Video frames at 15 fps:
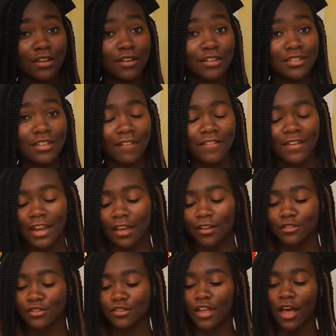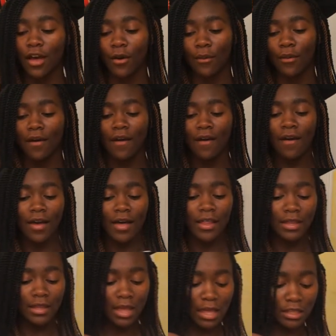your stuff in it. So,
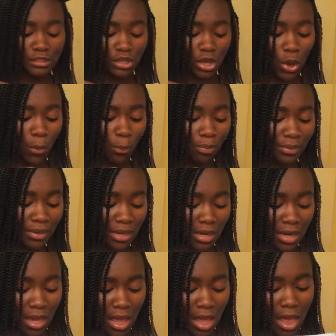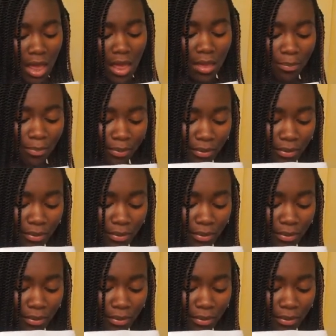let's open it up.